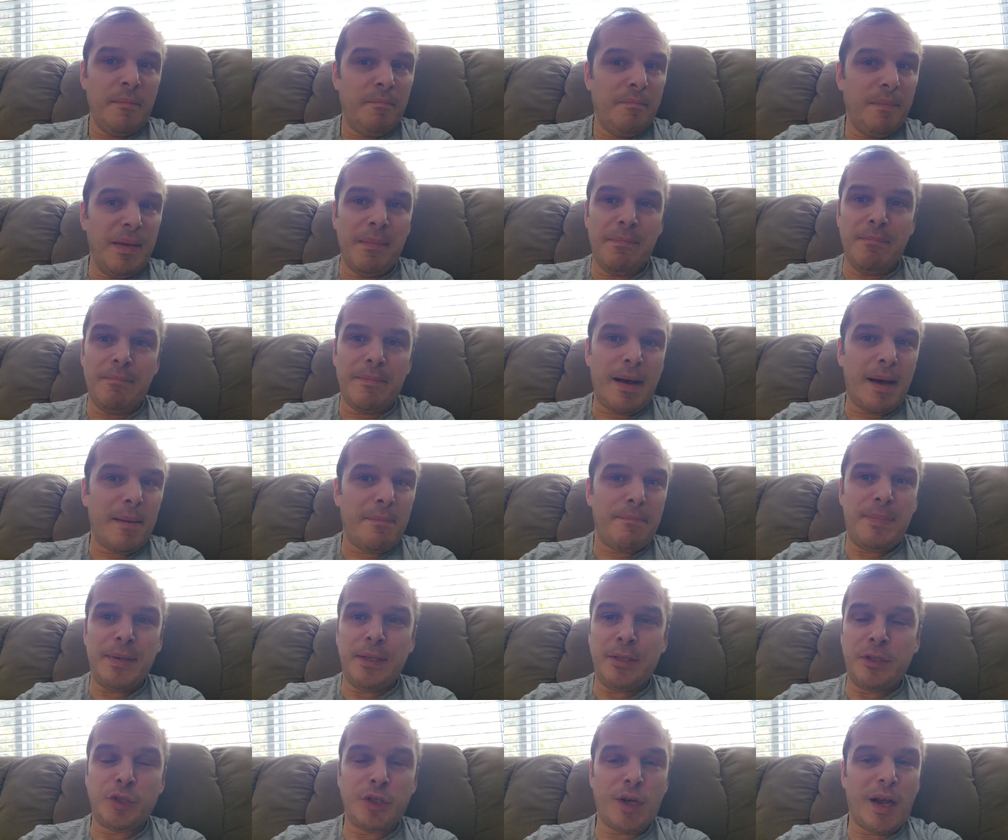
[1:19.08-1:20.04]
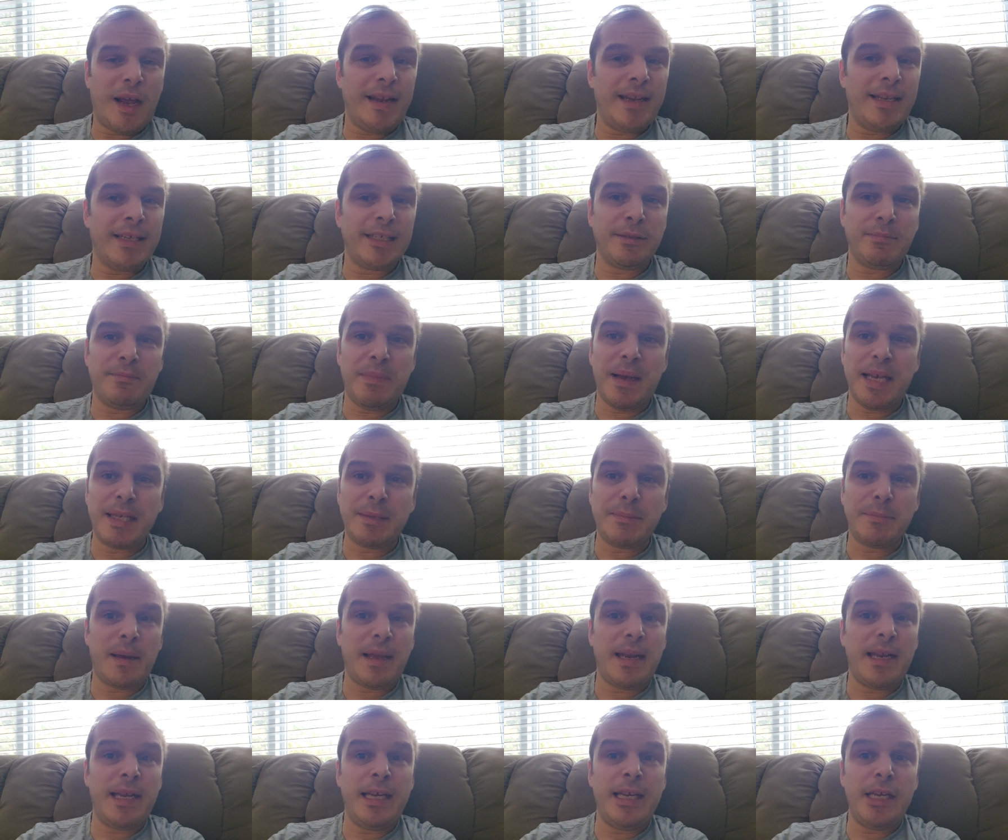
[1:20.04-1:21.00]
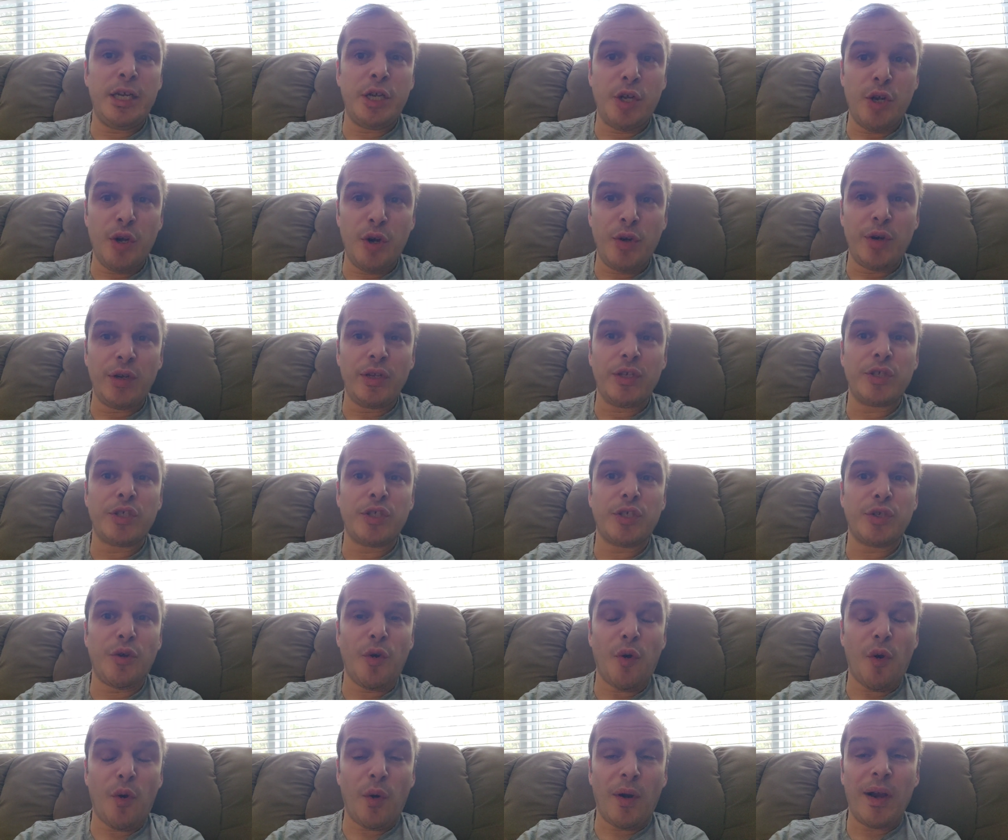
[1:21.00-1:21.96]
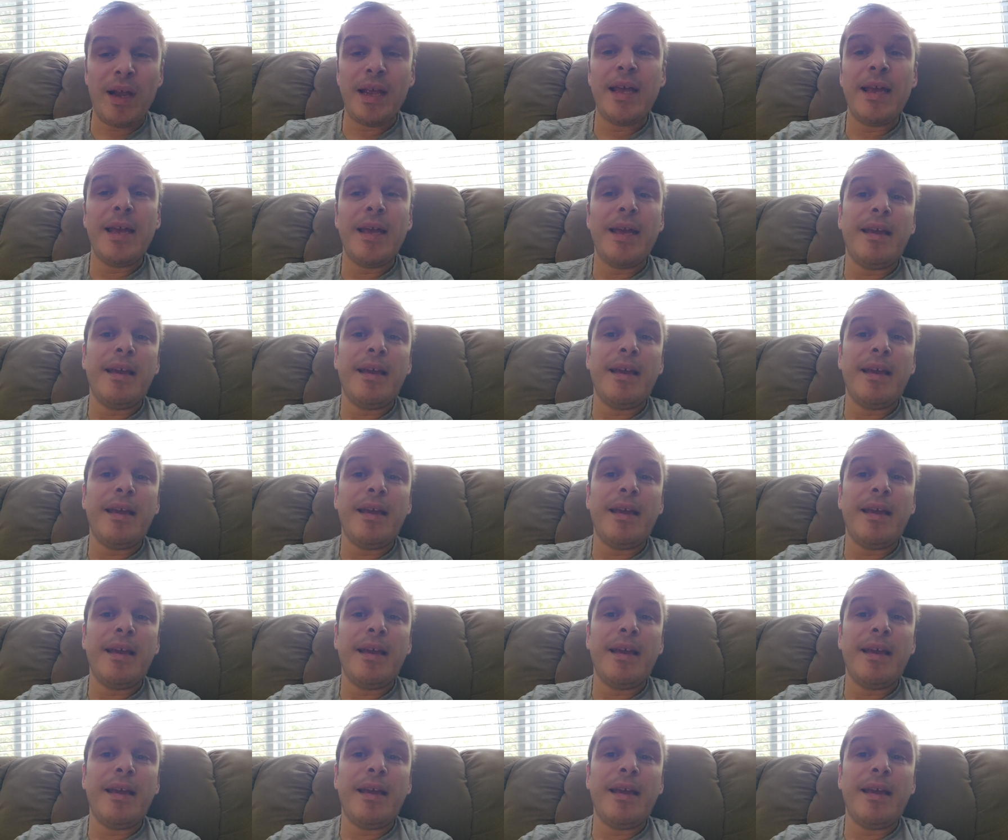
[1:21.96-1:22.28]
Mbappe tried his best, but he couldn't score.